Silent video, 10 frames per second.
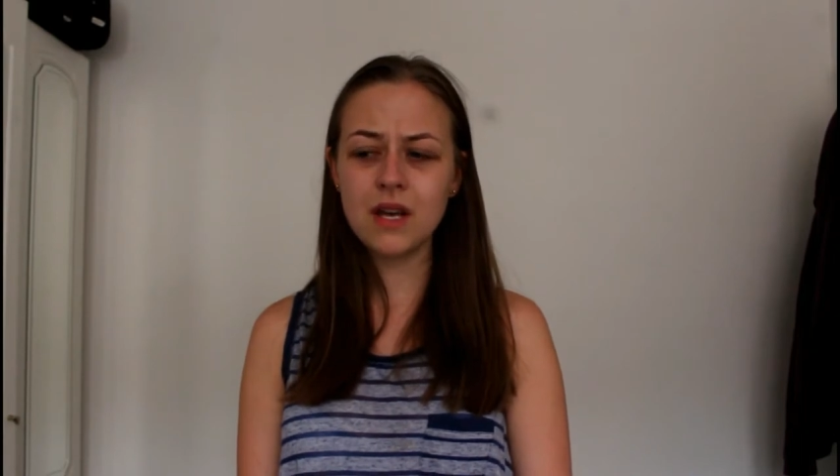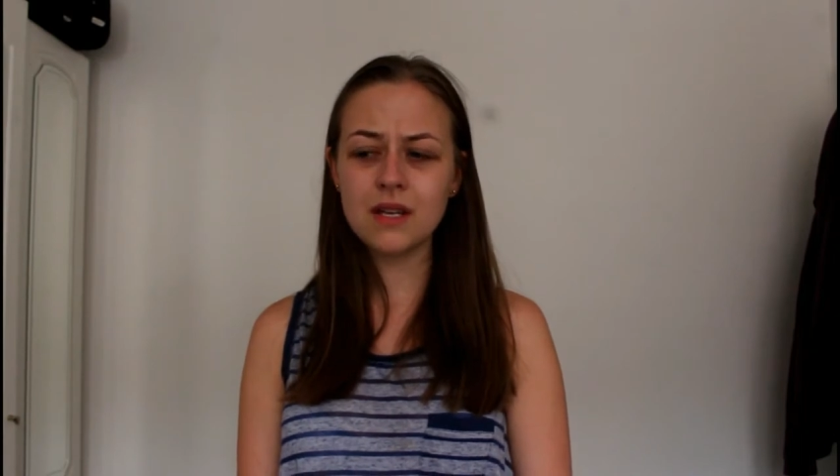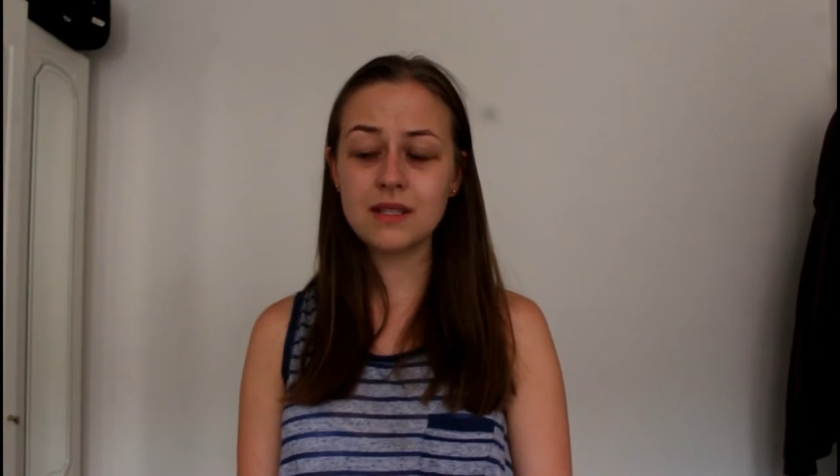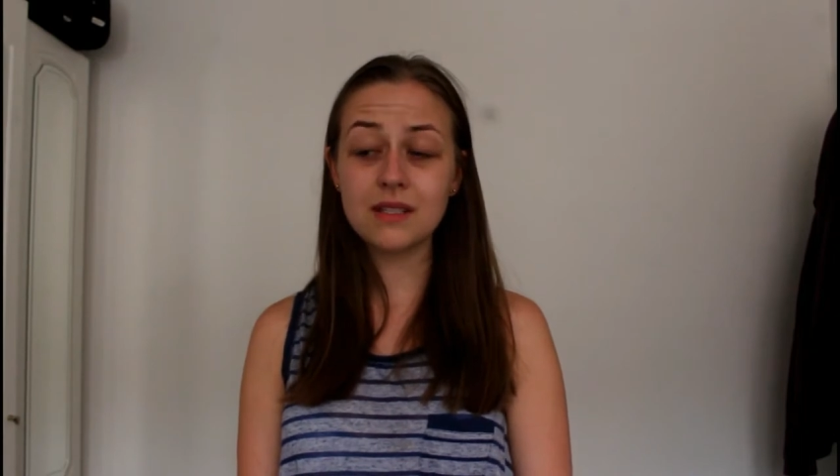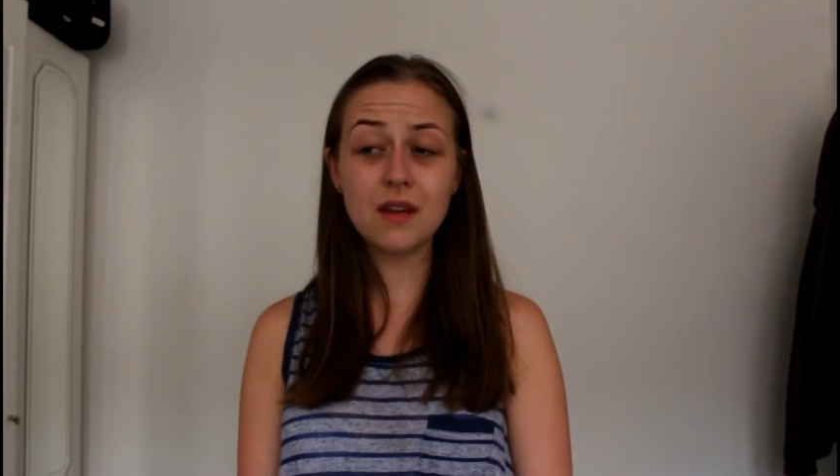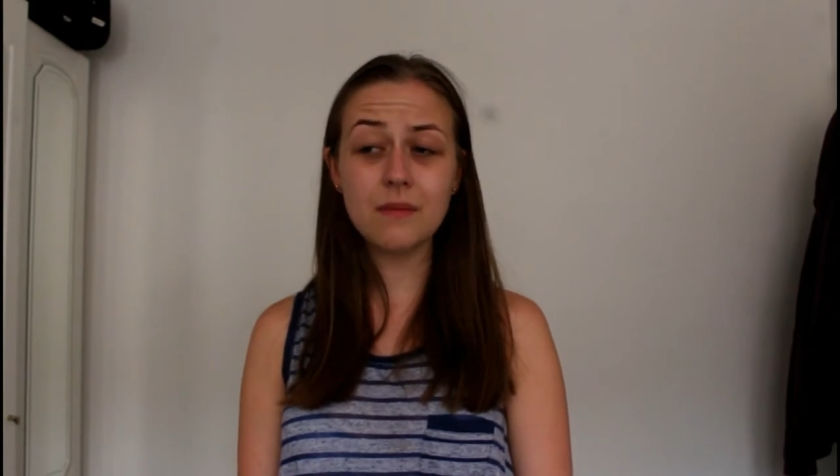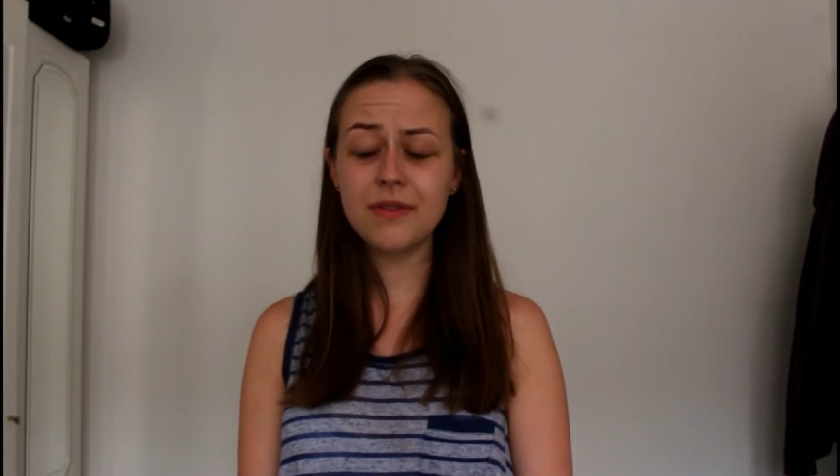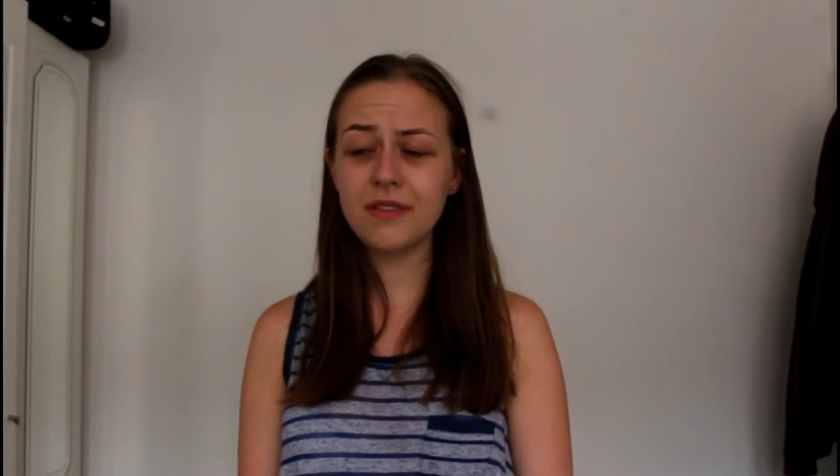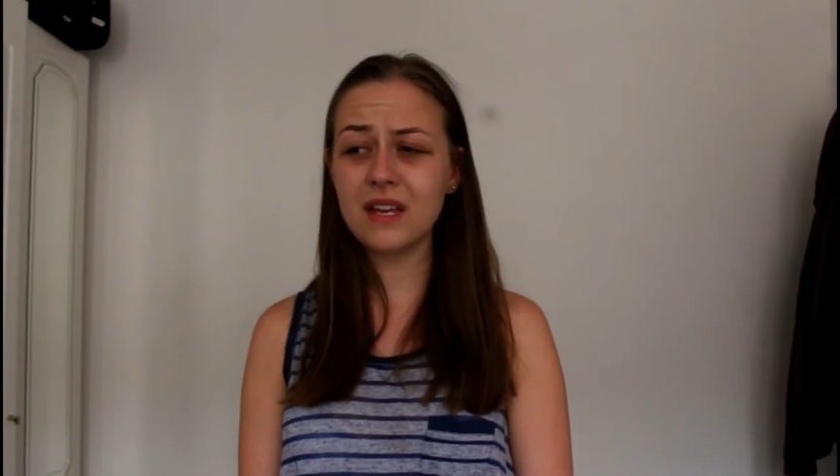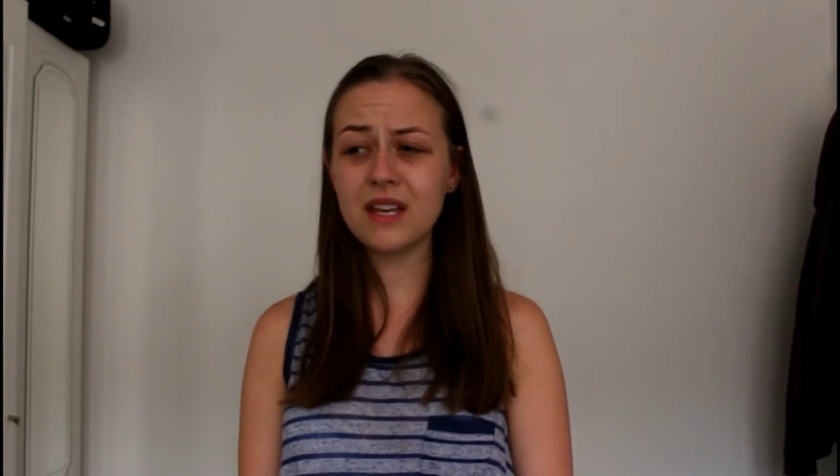
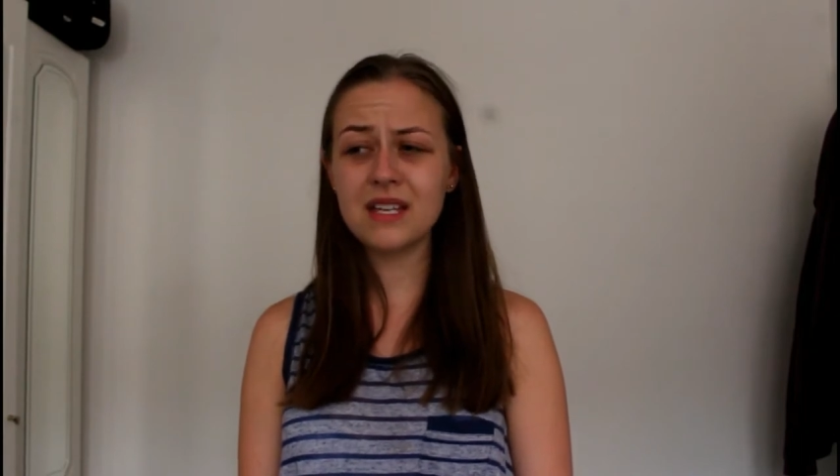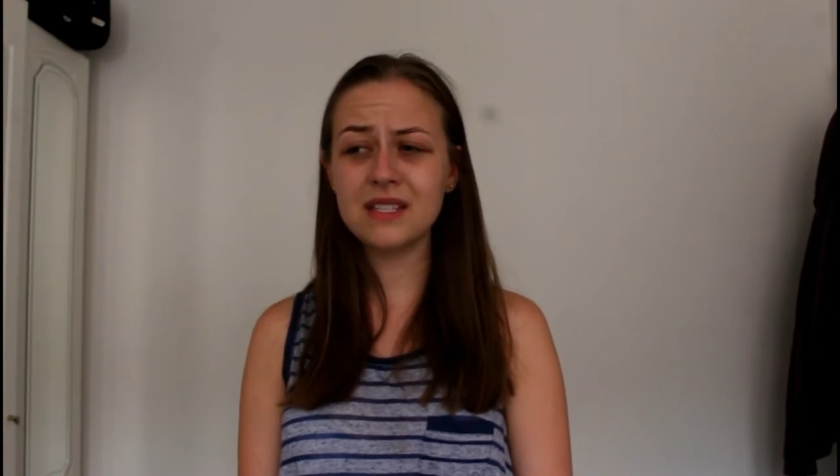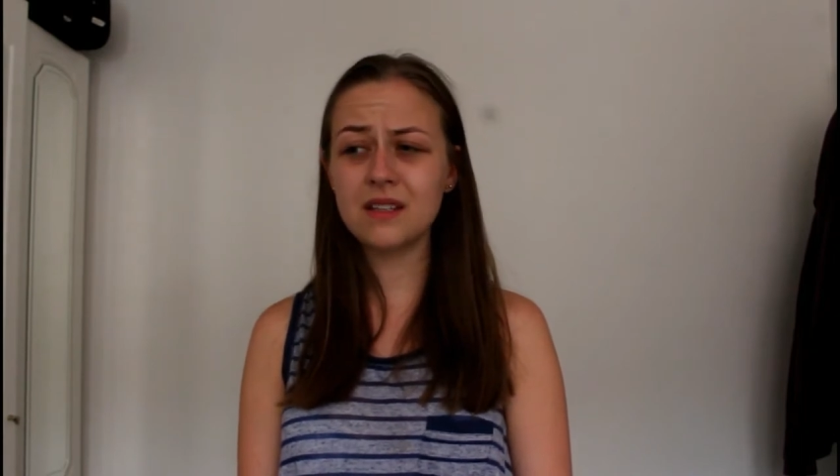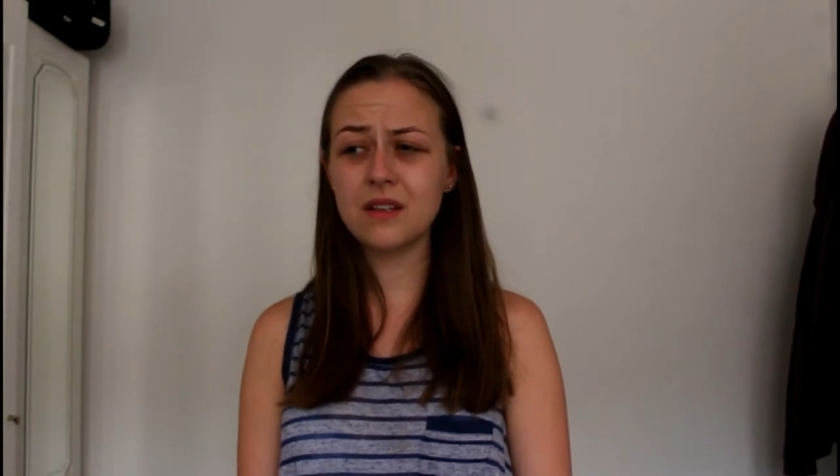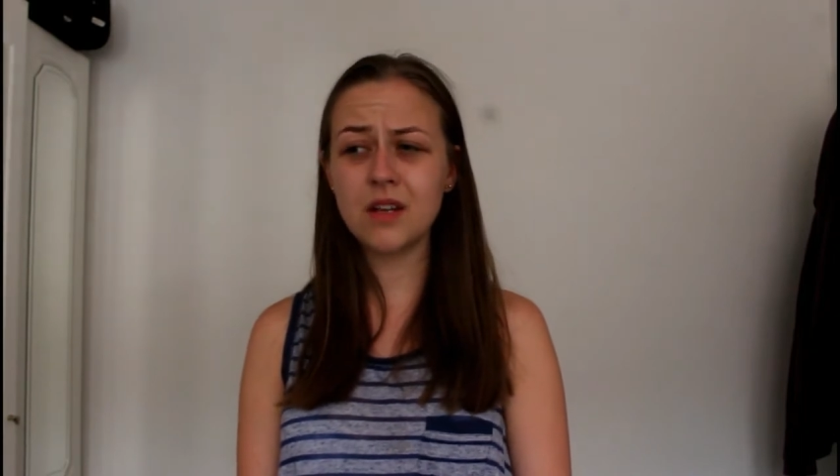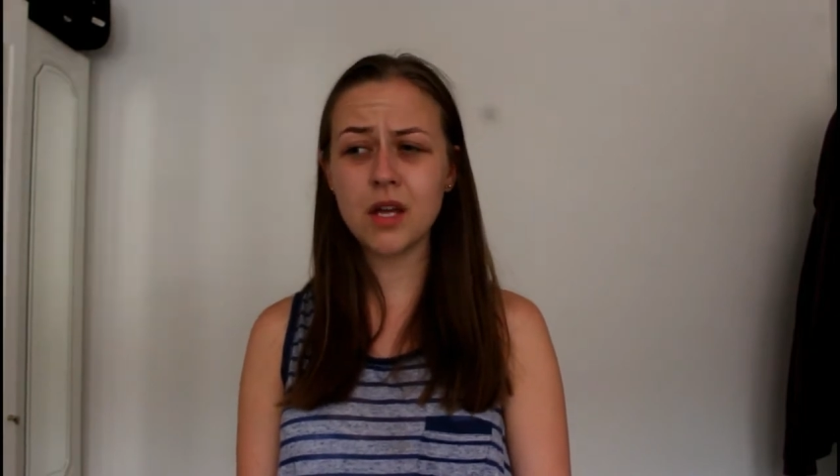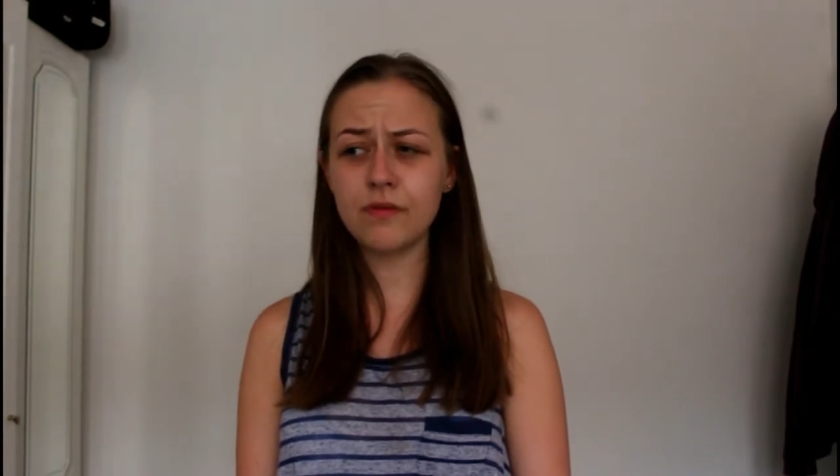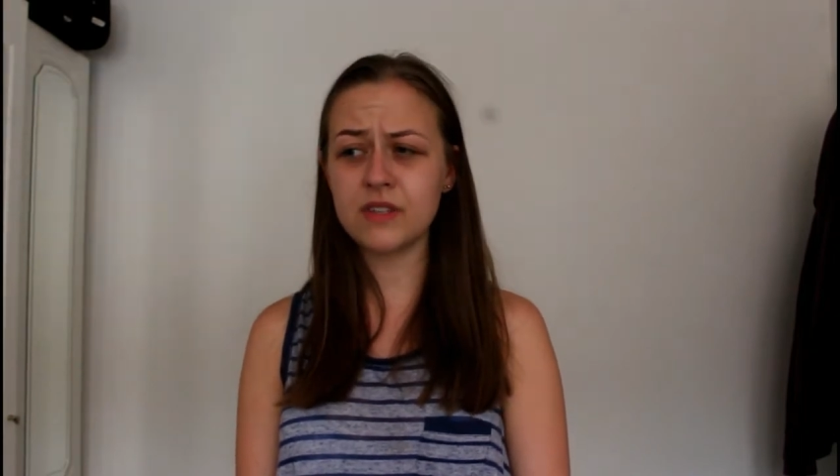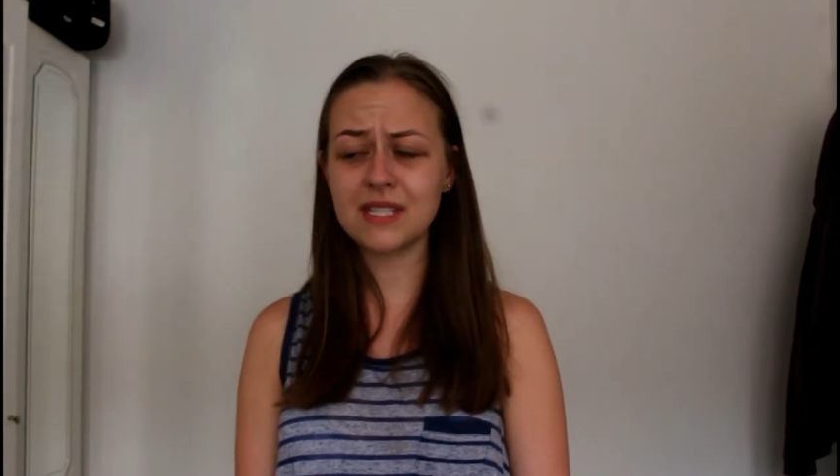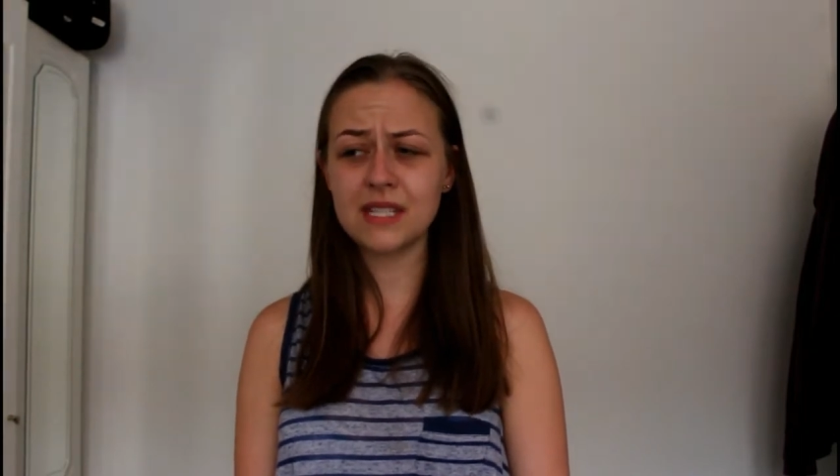Something is not
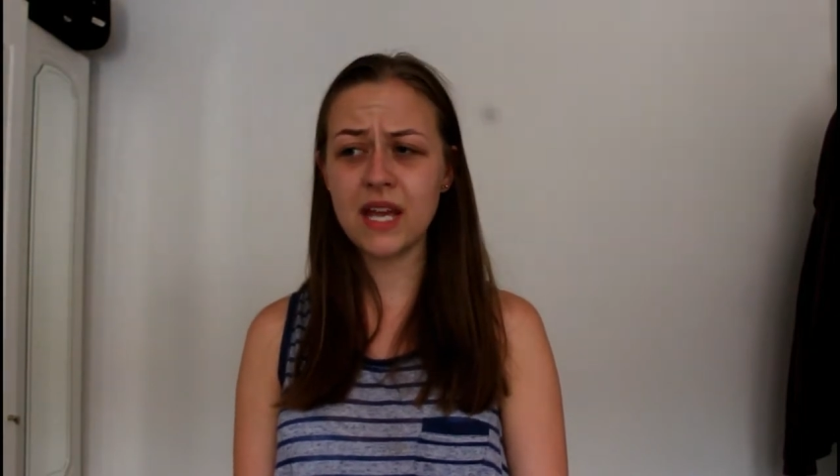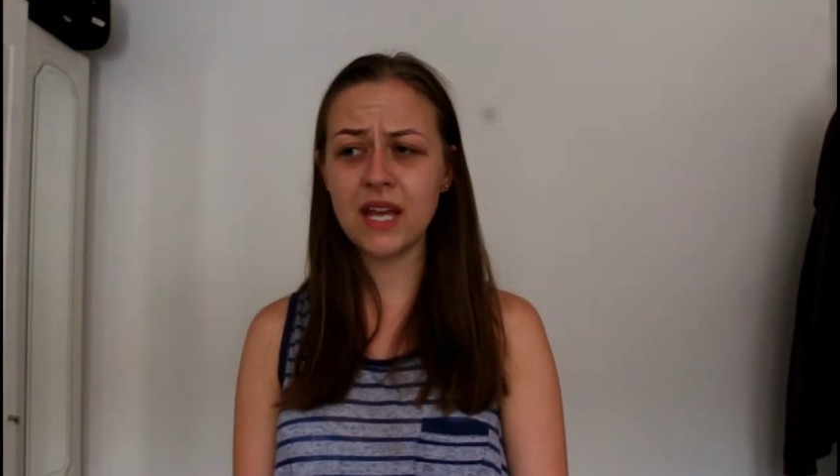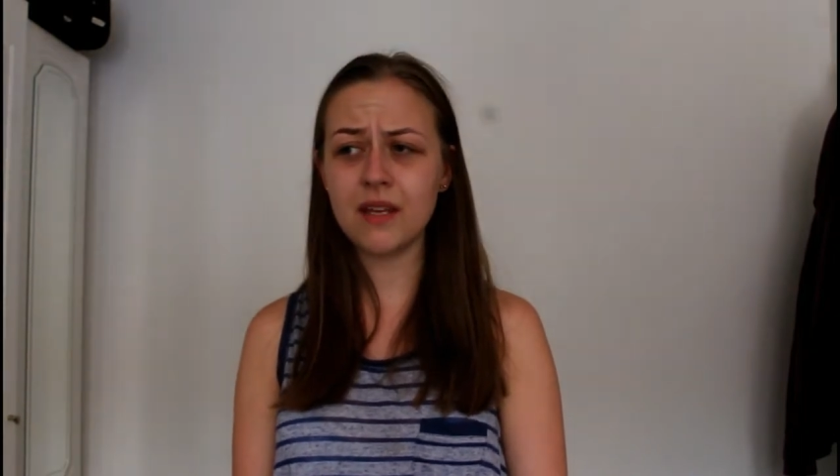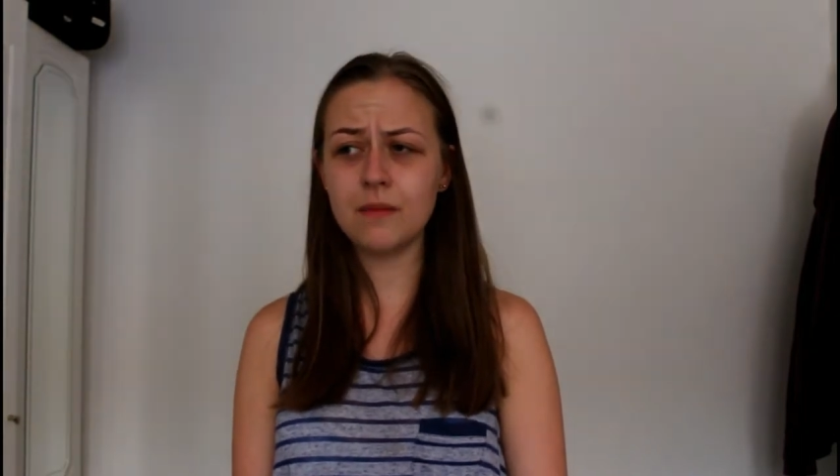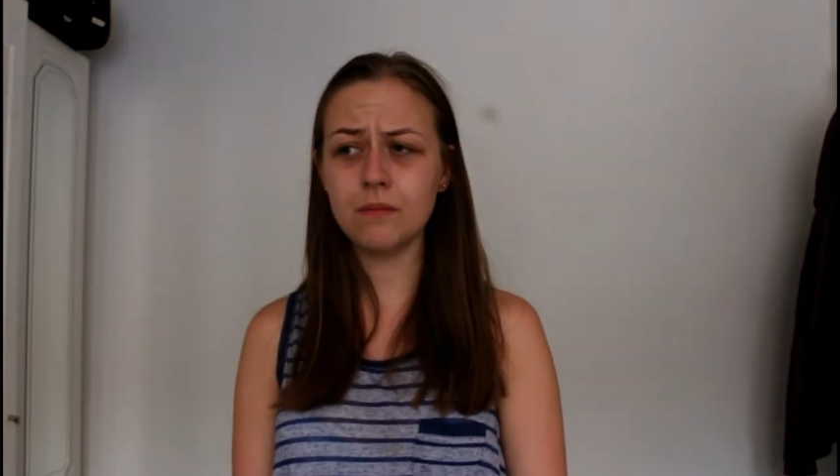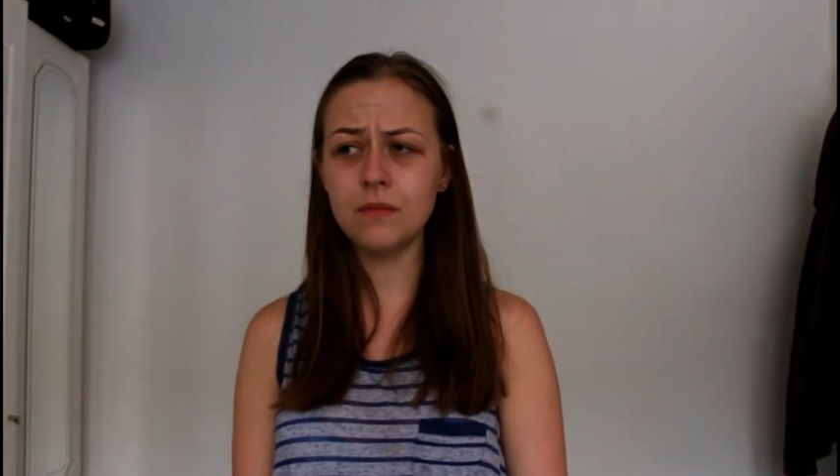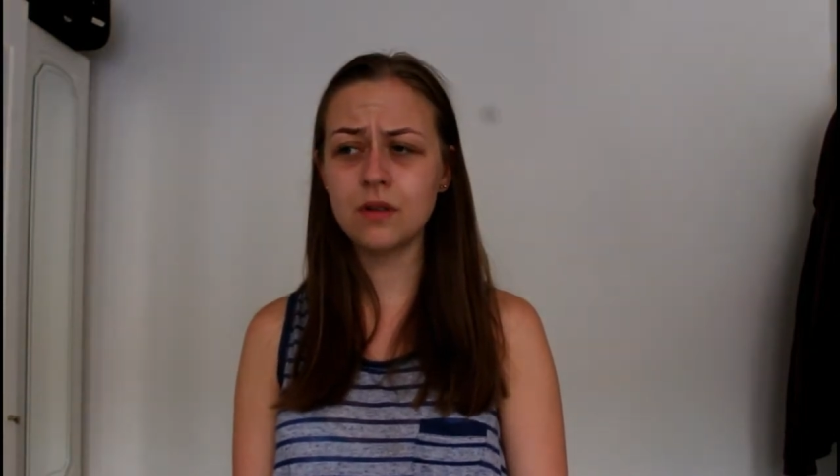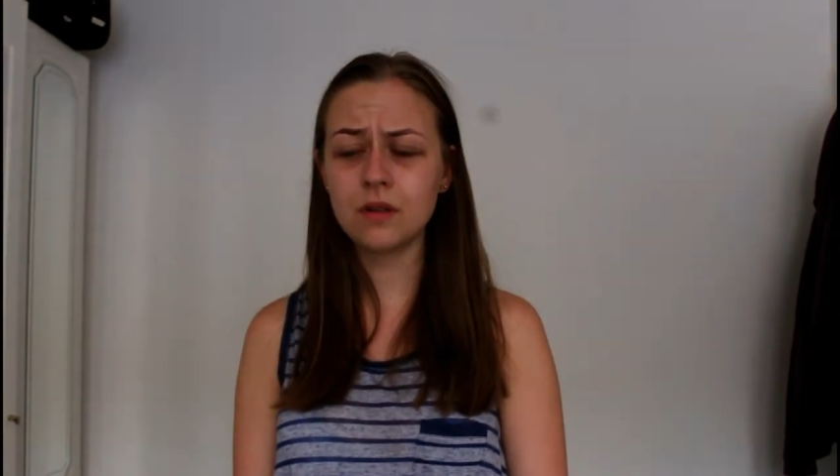the same.